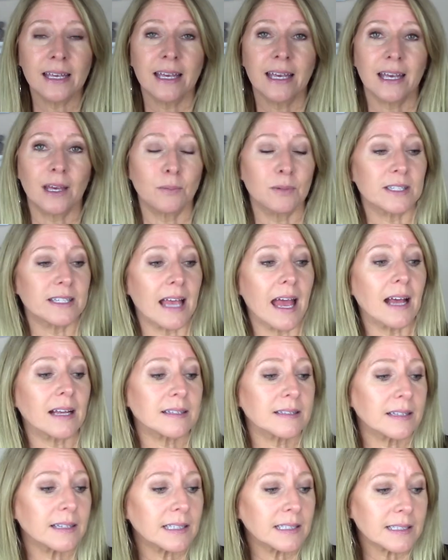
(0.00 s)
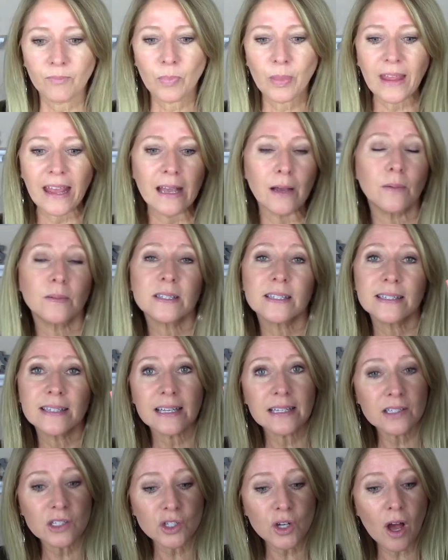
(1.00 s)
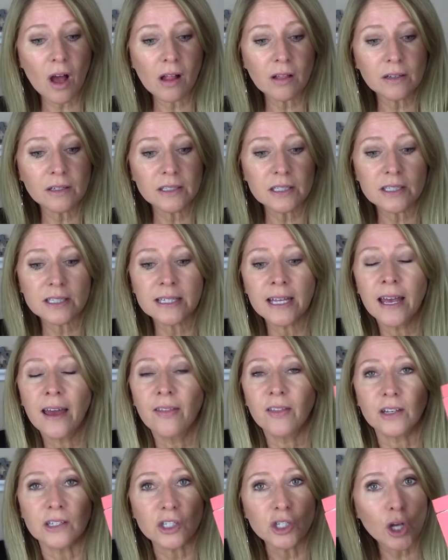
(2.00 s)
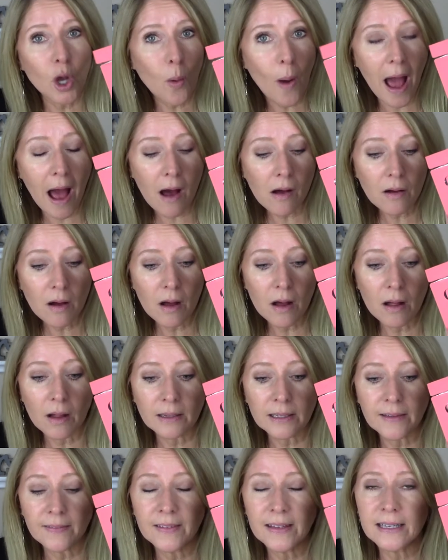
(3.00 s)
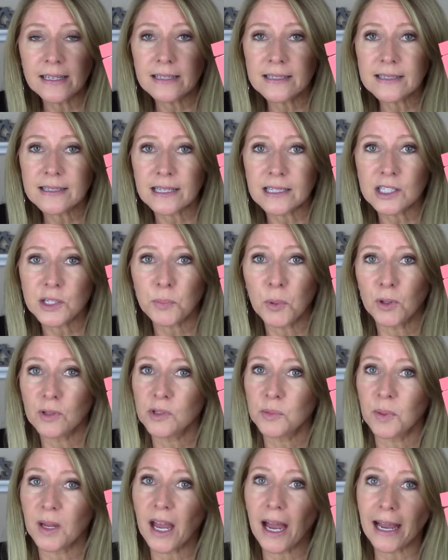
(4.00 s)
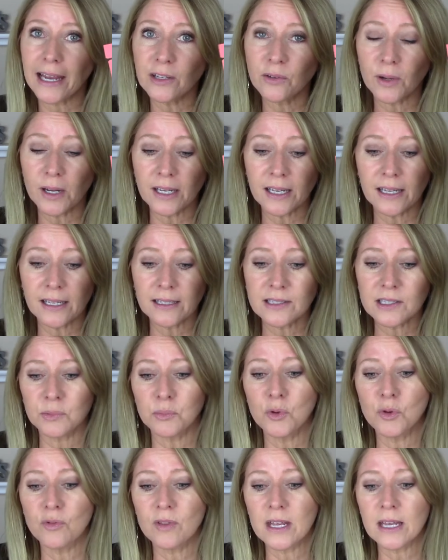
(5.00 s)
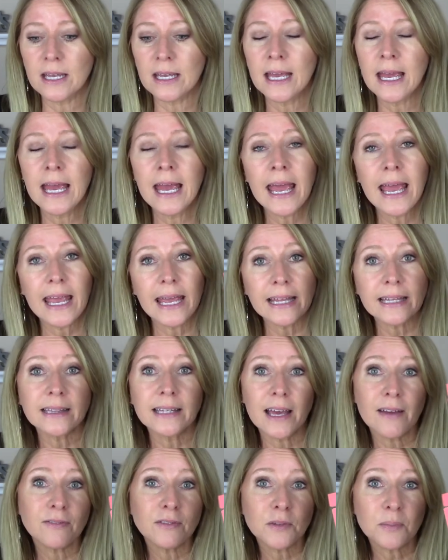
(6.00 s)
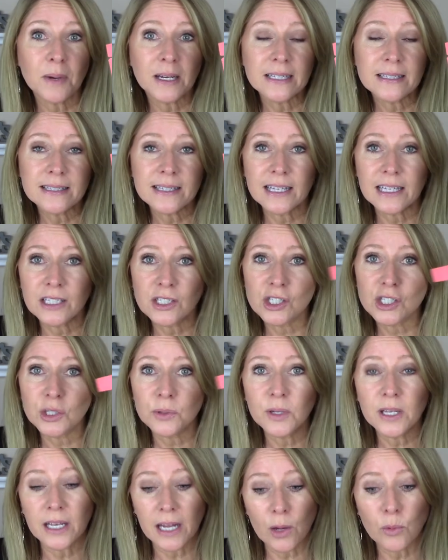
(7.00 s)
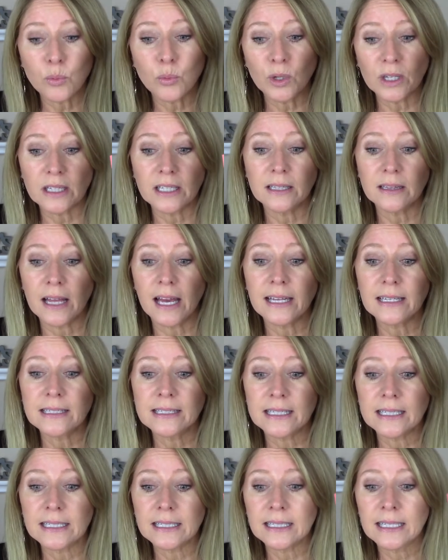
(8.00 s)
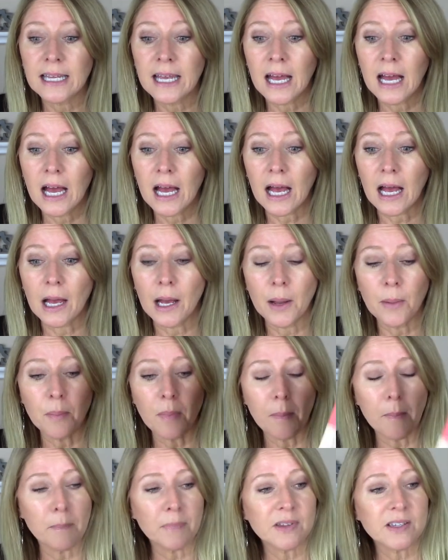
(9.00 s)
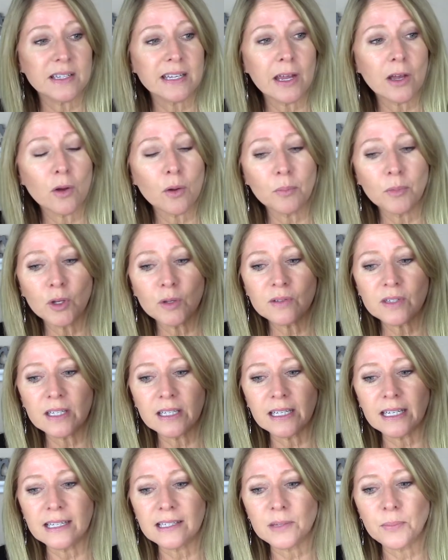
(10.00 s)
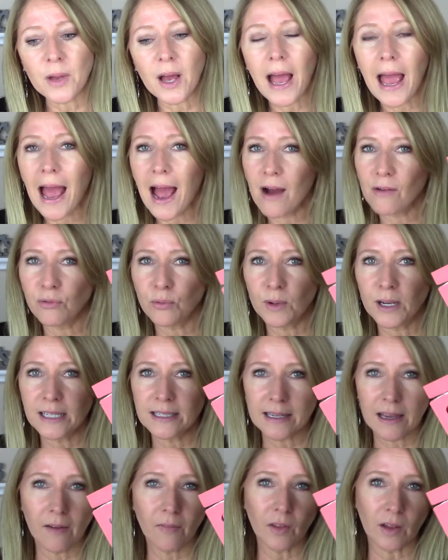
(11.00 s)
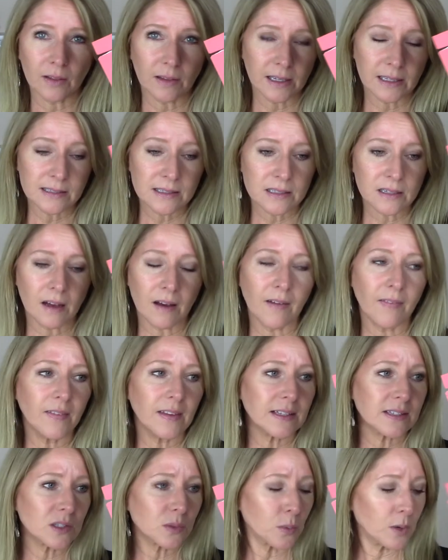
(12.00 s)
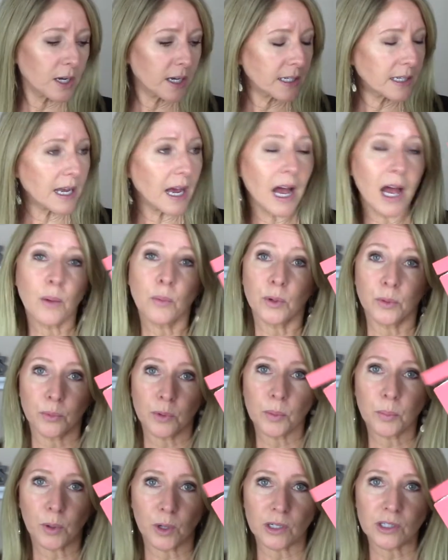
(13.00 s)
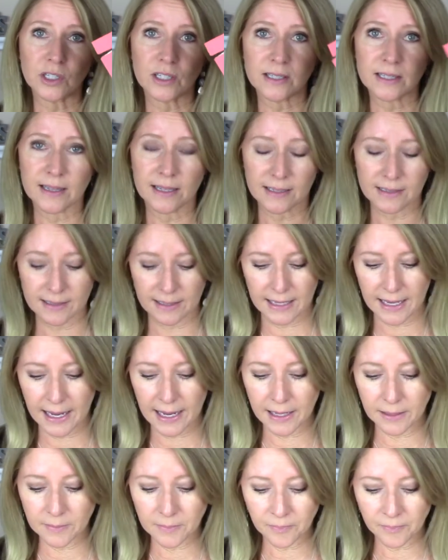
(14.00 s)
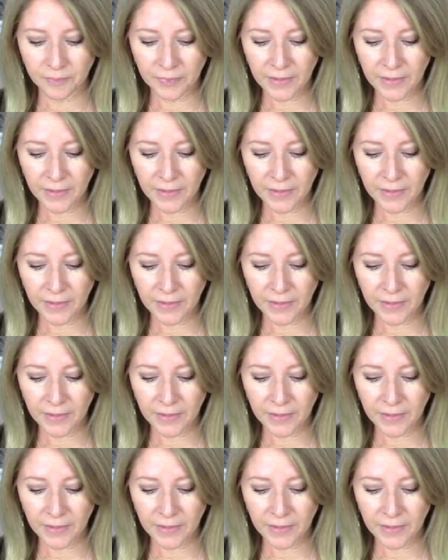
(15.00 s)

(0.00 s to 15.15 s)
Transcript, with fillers: It was excellent. It was $6. There's no alcohol in this. It's supposed to be hydrating, smoothing. It left my skin dewy and I really liked it. Um, snail mucin is about halfway down the list on this one. I would repurchase this again.